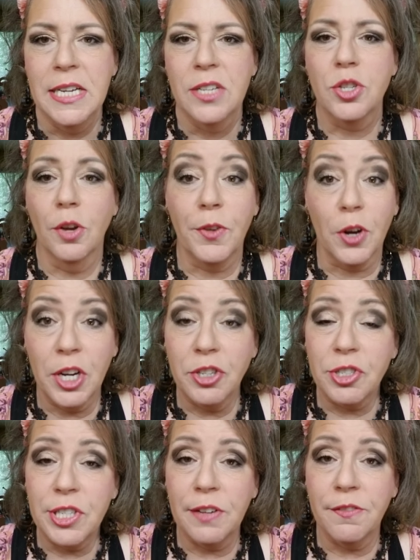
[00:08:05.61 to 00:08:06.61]
So if you're
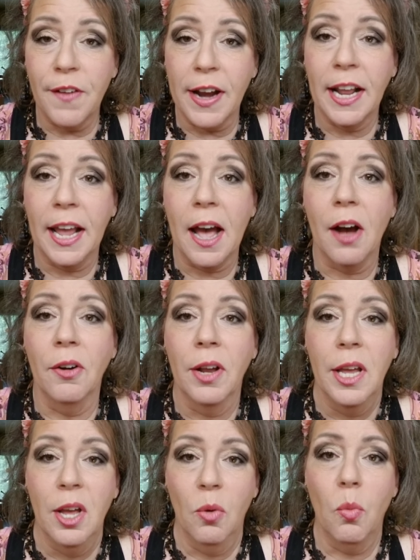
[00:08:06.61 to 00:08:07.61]
interested in finding
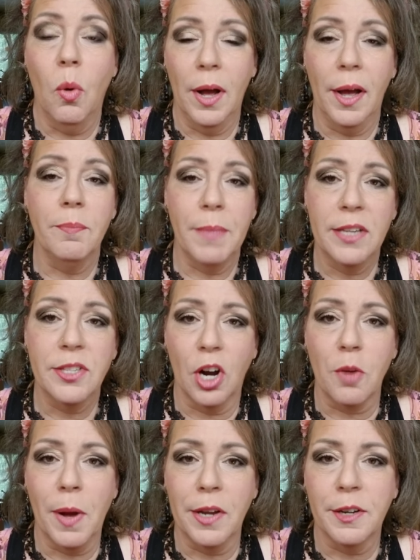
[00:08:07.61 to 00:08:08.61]
out what makes
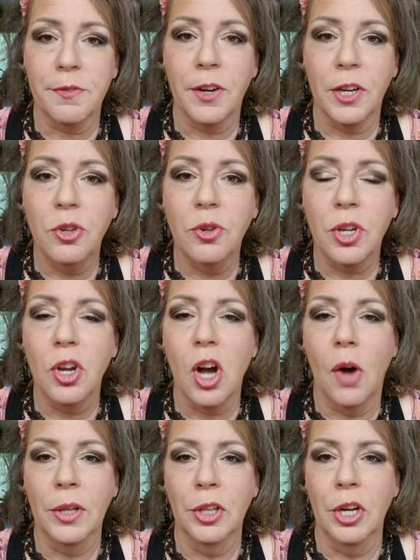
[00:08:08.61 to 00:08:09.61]
Arbonne different, you can
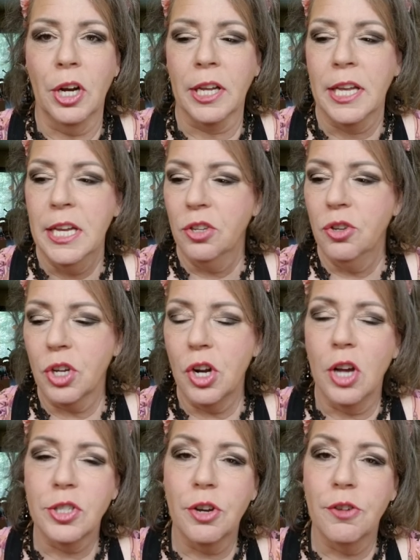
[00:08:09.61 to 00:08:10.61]
go and look. You can
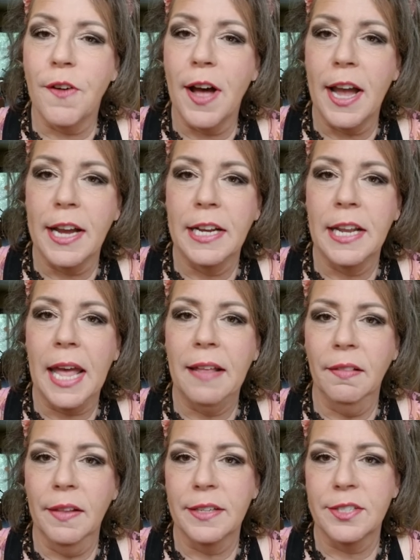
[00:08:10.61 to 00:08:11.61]
also find
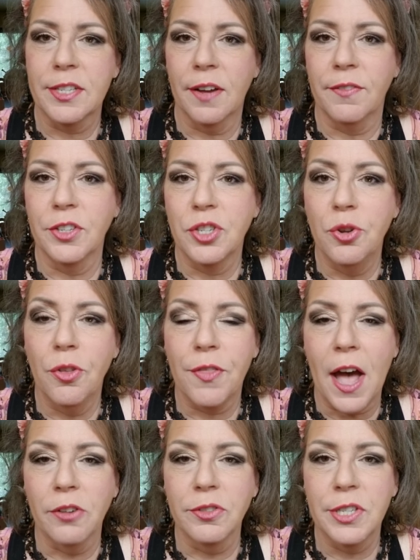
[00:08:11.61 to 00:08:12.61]
a list of the
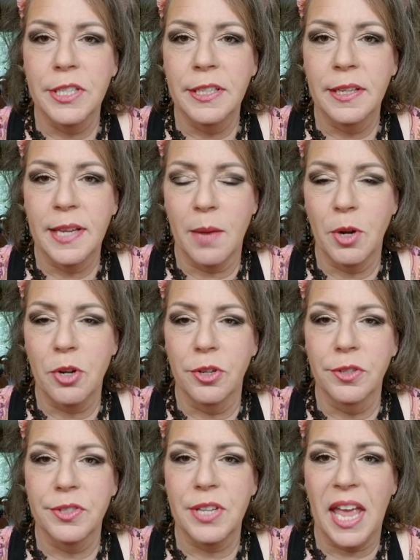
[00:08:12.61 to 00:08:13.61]
2,000
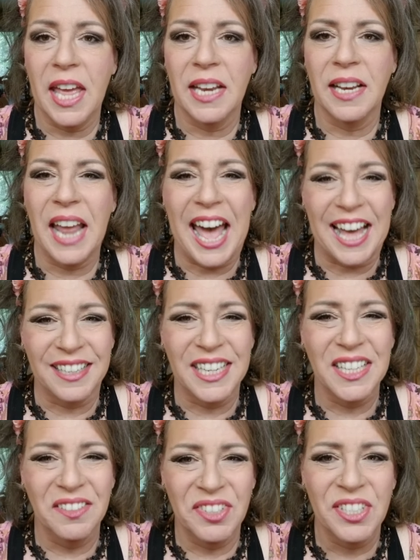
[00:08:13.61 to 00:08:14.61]
chemicals and
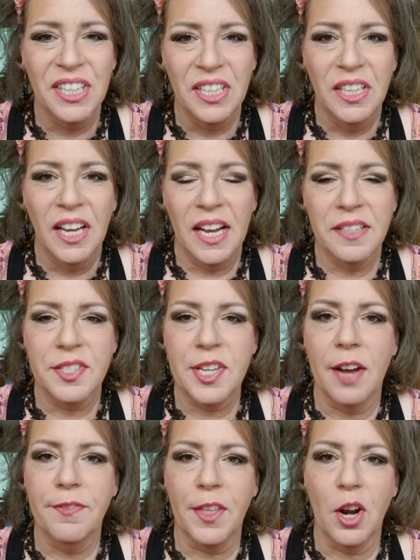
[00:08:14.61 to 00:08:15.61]
additives and
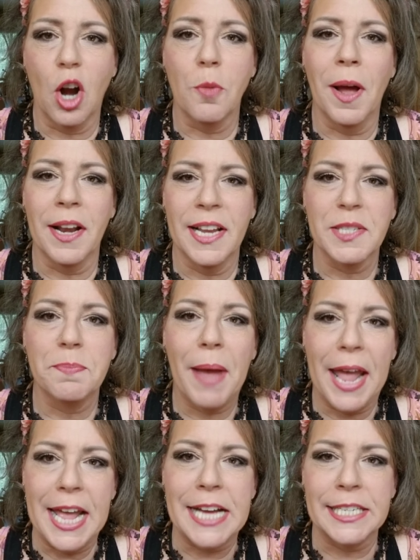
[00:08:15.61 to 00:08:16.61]
stuff that Arbonne has
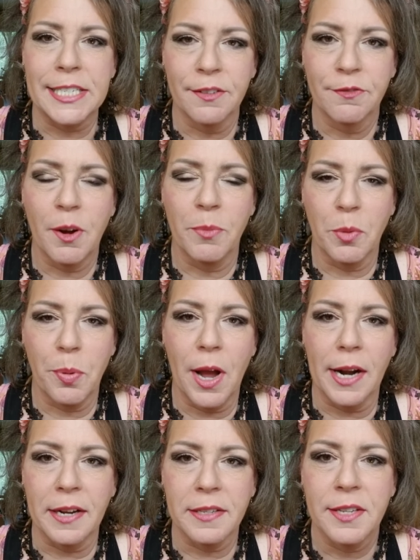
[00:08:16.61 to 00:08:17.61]
banned from their
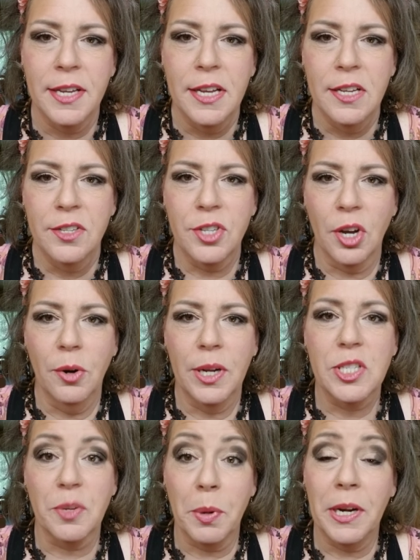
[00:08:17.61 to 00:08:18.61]
products. So
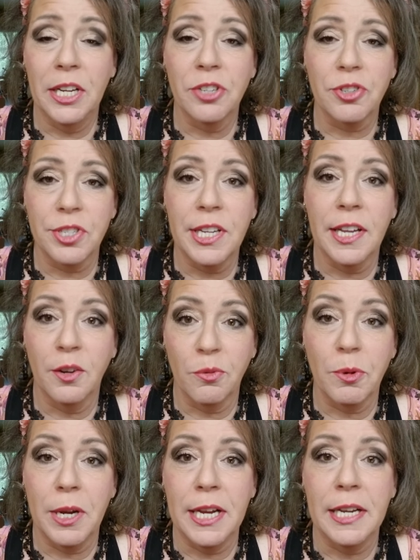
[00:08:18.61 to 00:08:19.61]
it's a pretty interesting
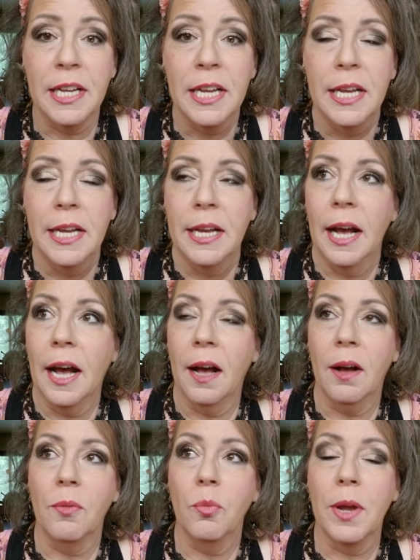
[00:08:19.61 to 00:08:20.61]
read.
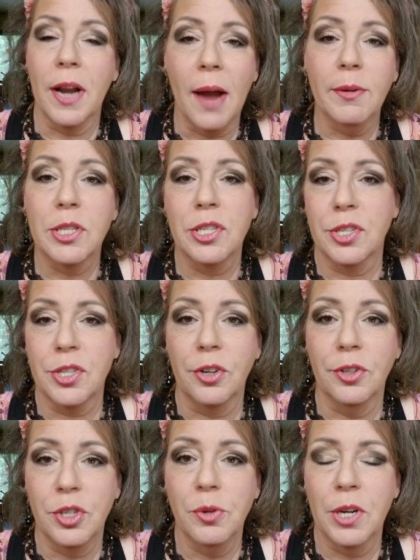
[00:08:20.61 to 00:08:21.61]
When I was just
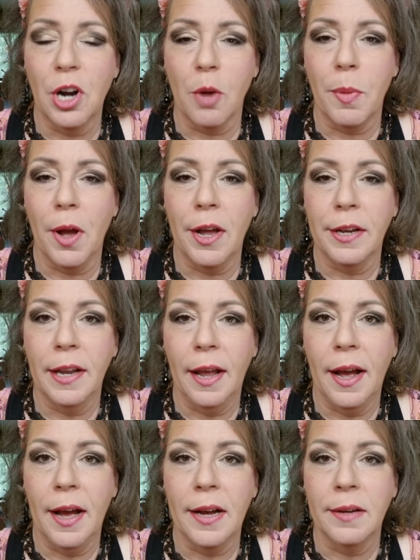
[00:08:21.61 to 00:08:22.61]
doing Arbonne,
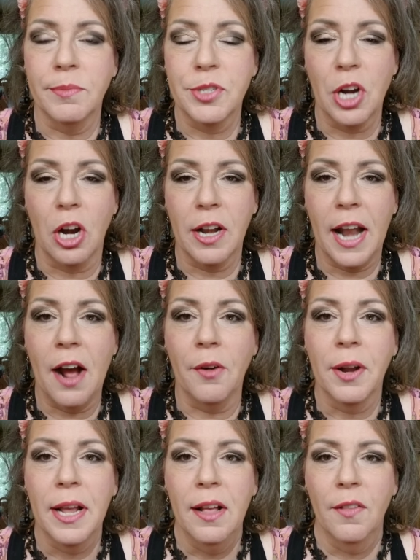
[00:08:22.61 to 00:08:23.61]
starting
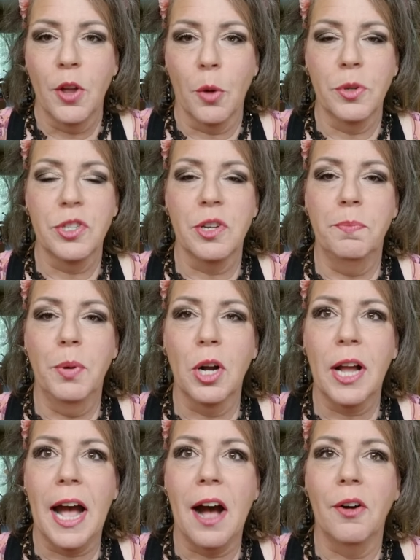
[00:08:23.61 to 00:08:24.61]
out, there was a
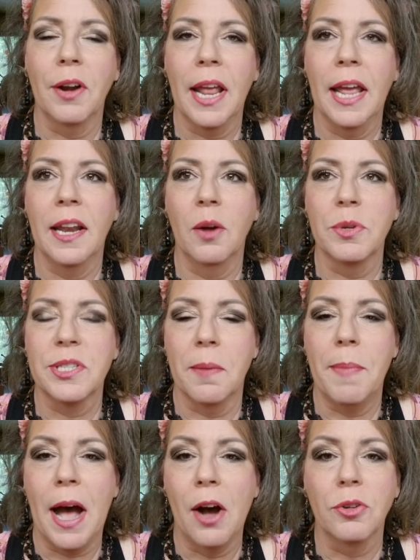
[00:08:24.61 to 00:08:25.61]
book out, and it was
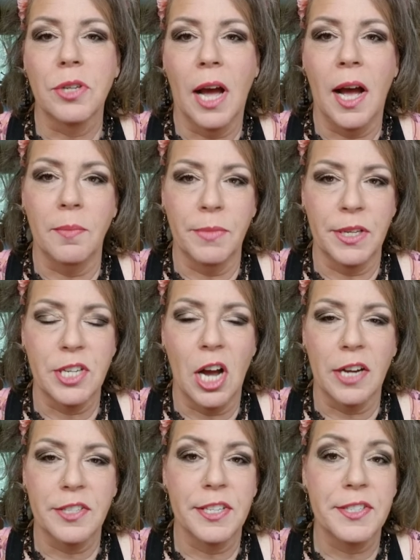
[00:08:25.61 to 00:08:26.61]
about the
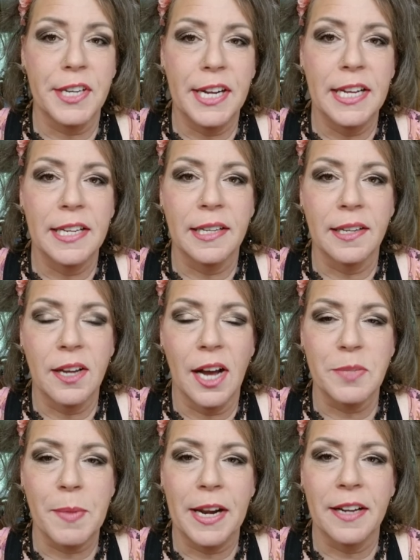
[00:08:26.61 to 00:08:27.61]
toxicity in
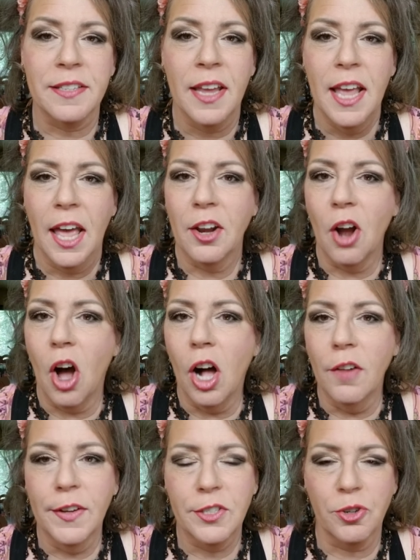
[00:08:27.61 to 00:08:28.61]
cosmetics, and
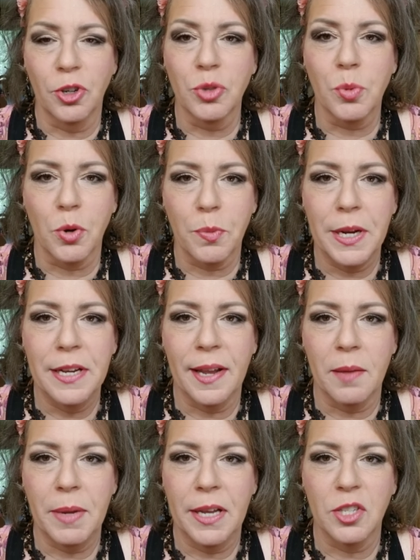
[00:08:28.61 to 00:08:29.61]
all of us girls were reading
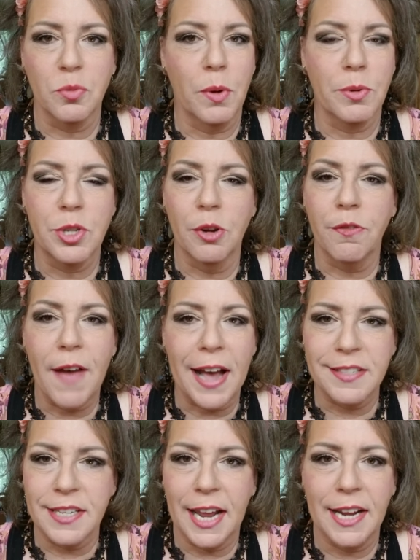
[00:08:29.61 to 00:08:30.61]
it because we were so
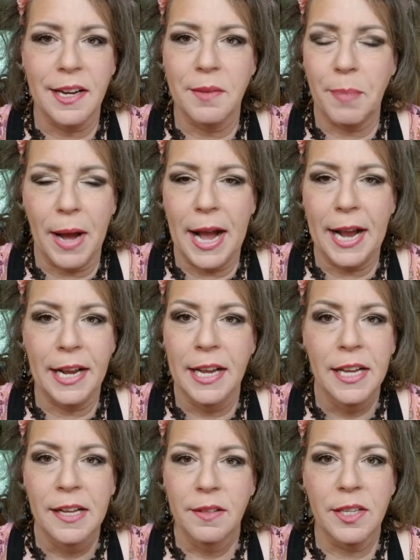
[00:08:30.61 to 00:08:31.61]
fascinated by
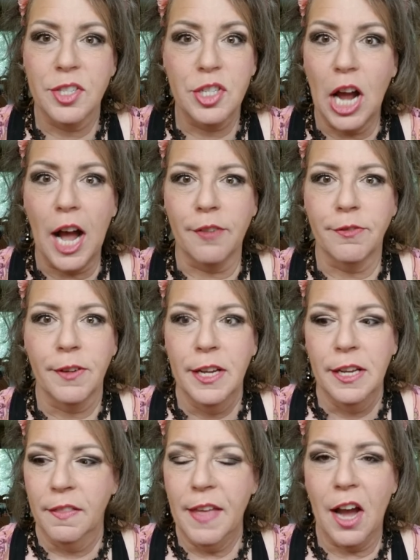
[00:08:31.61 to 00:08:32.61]
the stuff,
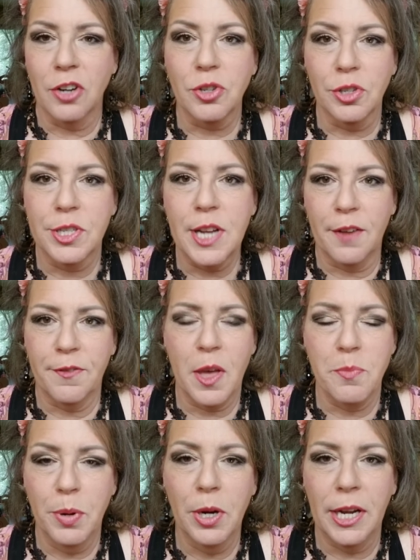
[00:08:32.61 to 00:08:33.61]
the actual stuff
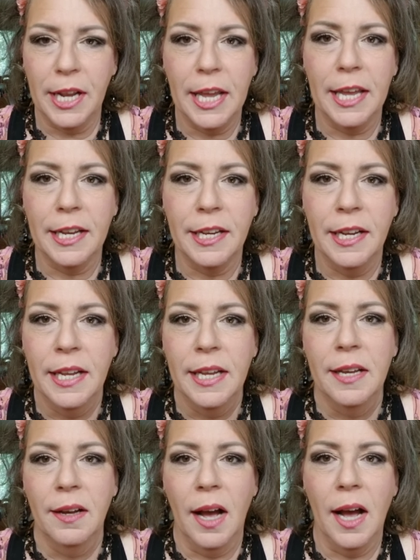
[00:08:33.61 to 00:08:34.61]
they put in
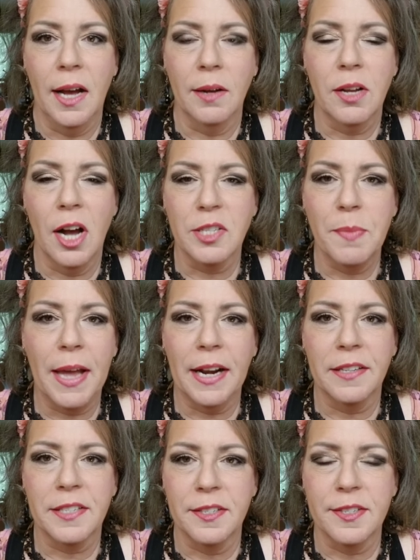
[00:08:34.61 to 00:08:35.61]

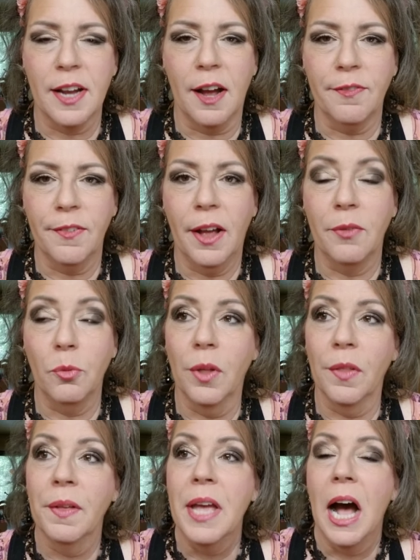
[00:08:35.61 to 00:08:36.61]
cosmetics and stuff.
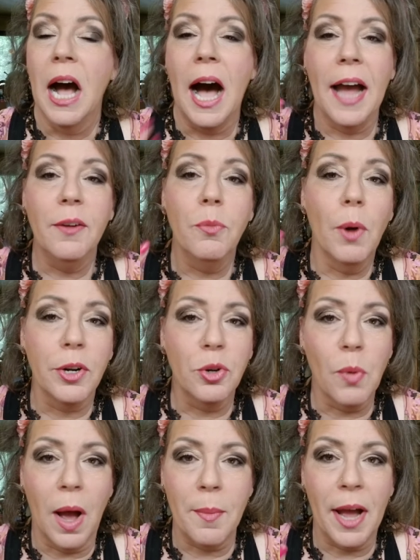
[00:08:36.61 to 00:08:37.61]
Well, I
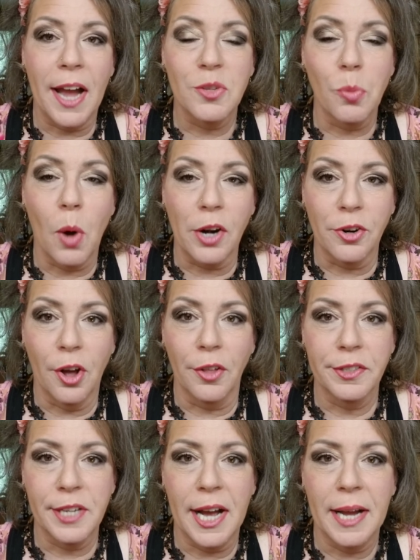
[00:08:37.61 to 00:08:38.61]
wondered why my eyes watered
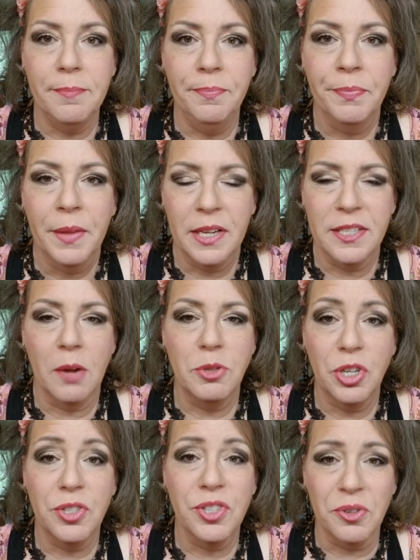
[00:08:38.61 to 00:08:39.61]
all the time because I
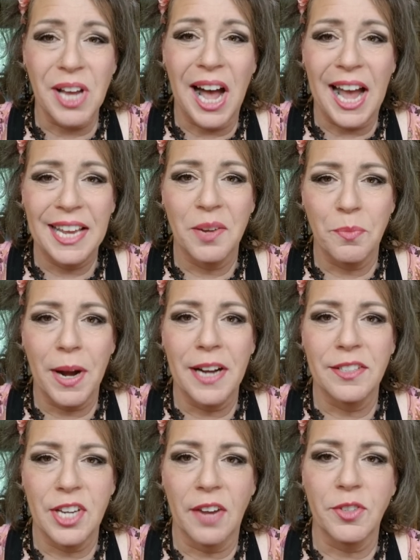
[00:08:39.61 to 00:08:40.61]
was using those high-end
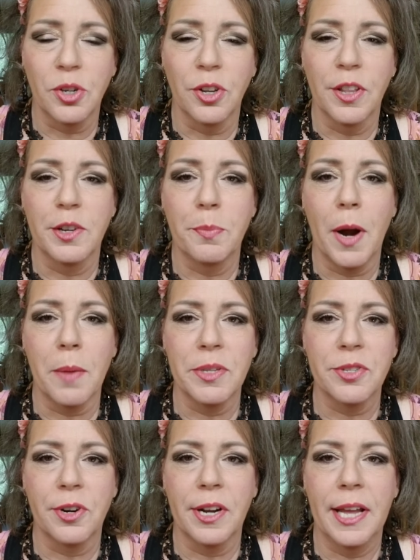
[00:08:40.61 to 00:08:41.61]
brands you have to go to the
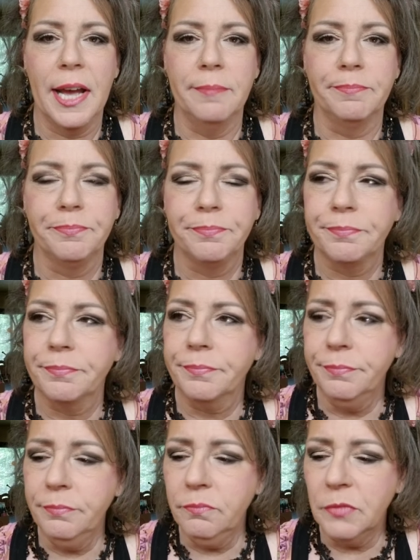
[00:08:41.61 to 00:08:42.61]
department store to get.
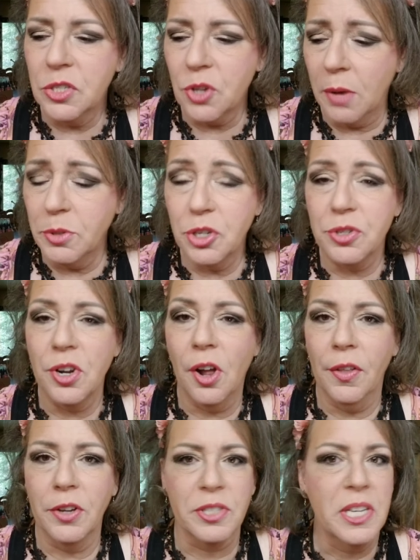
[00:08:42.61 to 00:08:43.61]
So I was using
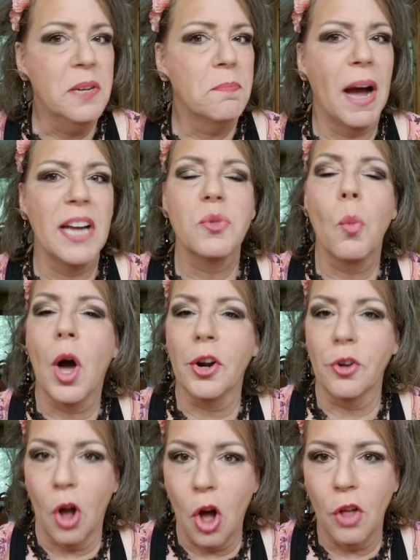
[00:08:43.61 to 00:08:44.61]
all those. My eyes
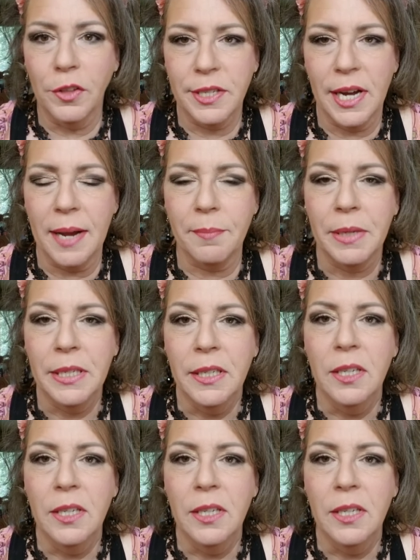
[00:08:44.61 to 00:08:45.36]
watered all the time.